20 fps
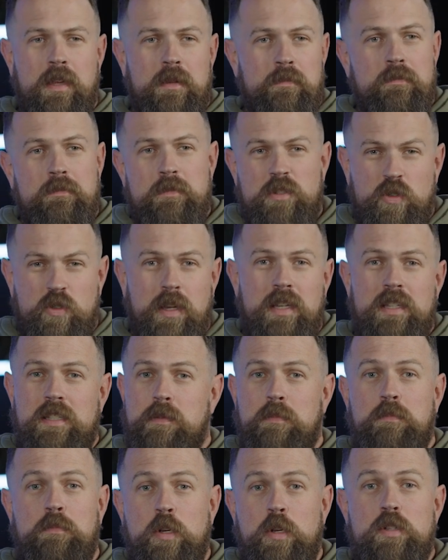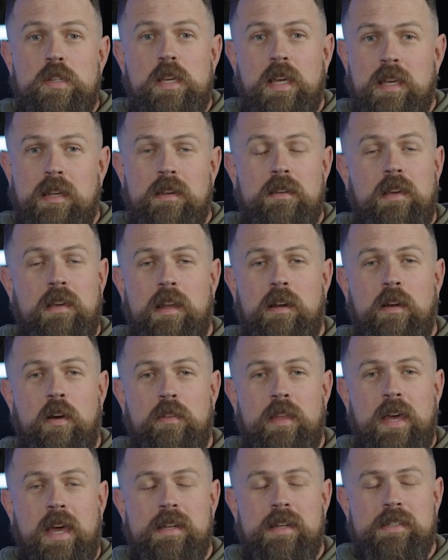in strings music and all
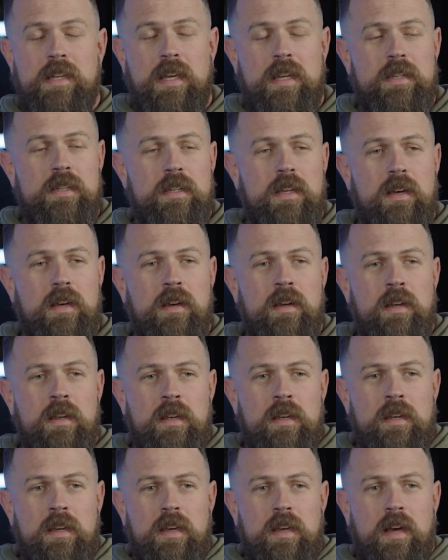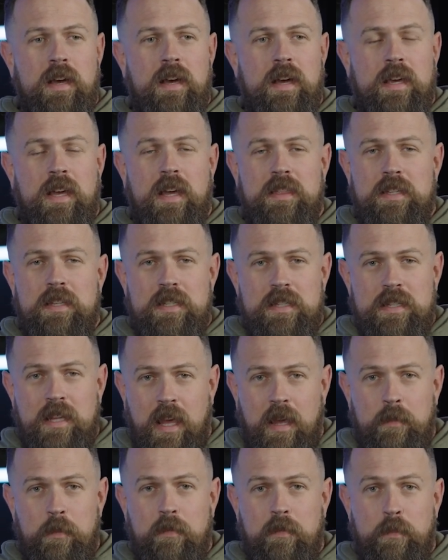that. And I got this
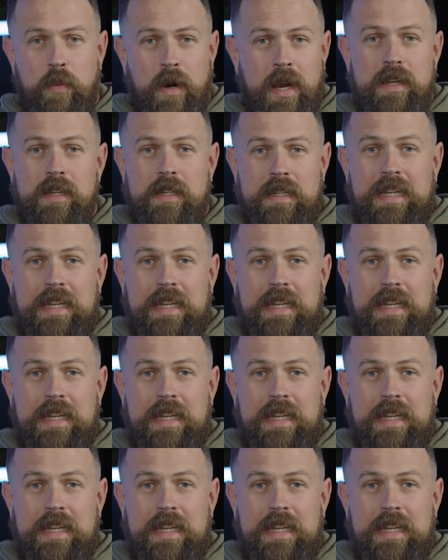name of Brandon